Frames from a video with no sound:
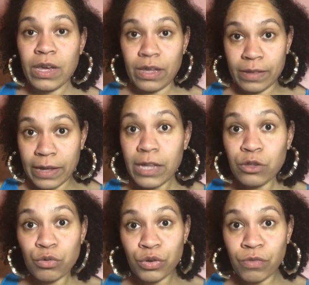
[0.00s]
In that
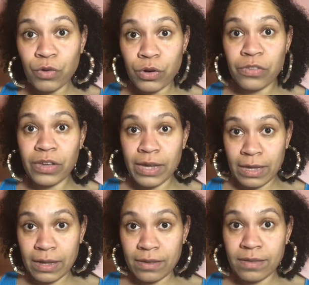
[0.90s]
universe, I
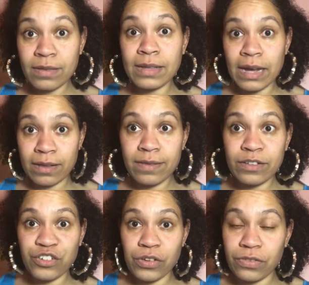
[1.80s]
guess that's
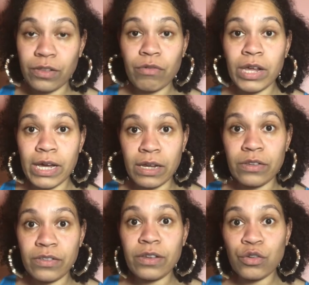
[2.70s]
just the
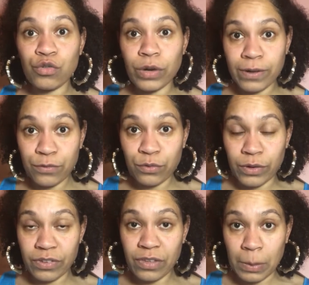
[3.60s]
reality that you have to
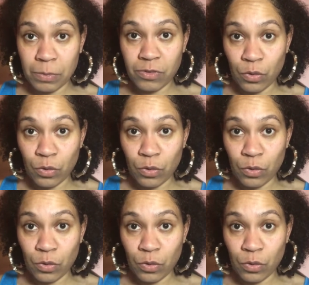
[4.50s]
accept.